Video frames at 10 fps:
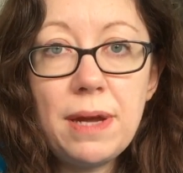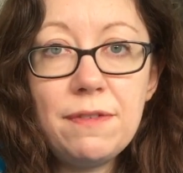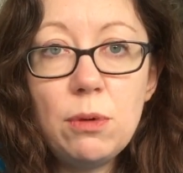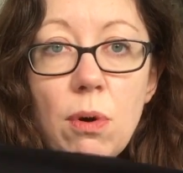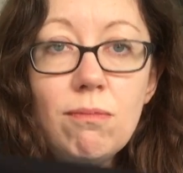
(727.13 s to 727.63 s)
if
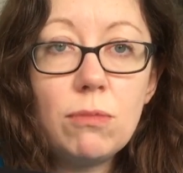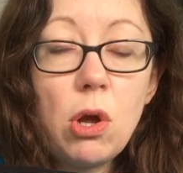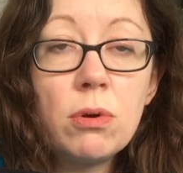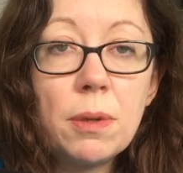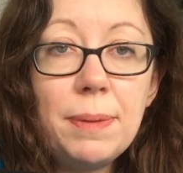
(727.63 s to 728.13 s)
you want
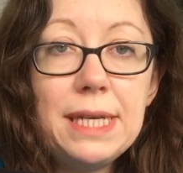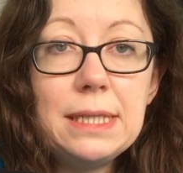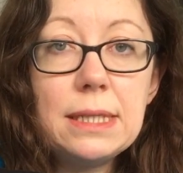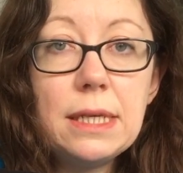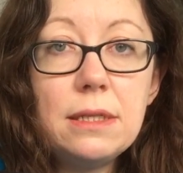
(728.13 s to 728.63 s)
longer
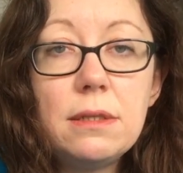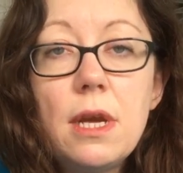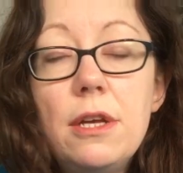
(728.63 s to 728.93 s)
pieces,